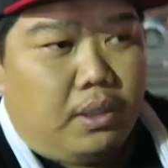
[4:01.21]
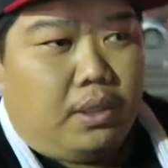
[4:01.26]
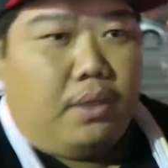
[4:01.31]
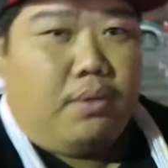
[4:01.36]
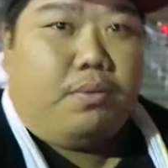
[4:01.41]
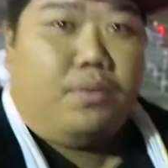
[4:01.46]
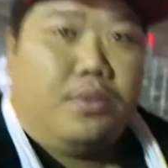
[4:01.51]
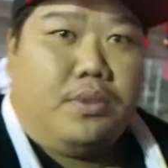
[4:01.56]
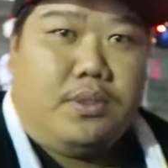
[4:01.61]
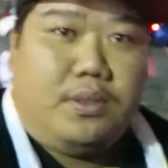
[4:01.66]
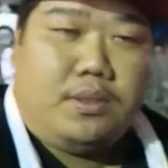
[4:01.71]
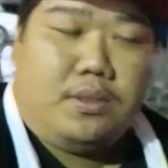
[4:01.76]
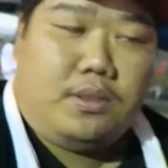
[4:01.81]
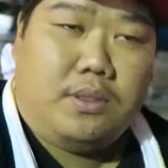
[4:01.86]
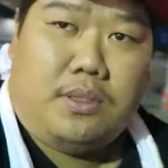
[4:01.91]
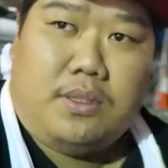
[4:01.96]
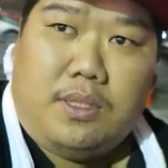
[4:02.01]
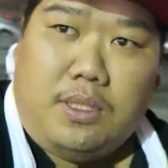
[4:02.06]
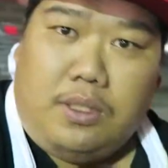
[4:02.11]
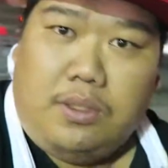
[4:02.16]
And we'll
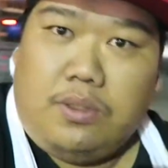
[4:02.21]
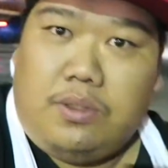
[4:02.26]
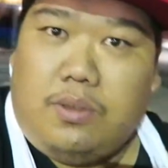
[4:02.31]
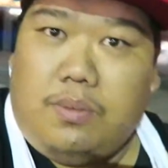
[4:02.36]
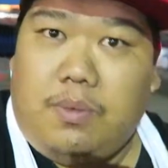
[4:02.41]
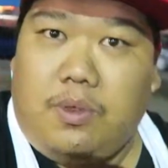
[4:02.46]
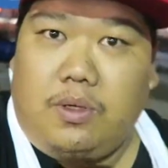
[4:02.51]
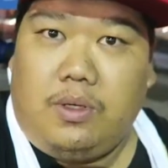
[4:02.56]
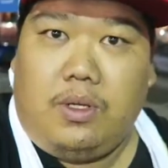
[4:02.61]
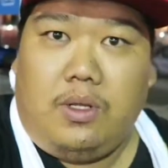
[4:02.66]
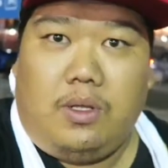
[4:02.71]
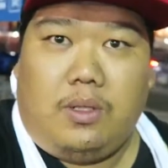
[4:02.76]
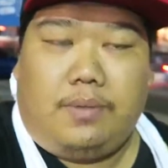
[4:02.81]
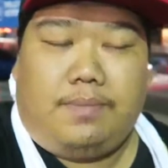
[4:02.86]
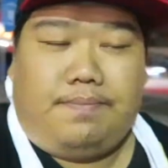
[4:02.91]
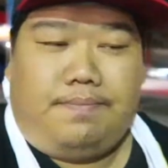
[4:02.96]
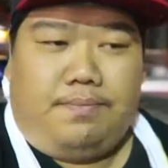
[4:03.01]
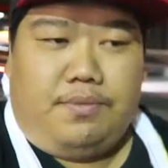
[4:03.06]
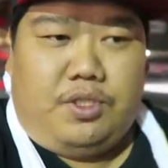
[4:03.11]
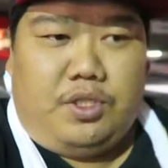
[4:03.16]
see you tomorrow
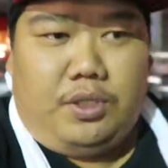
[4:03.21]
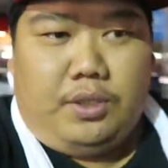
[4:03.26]
night.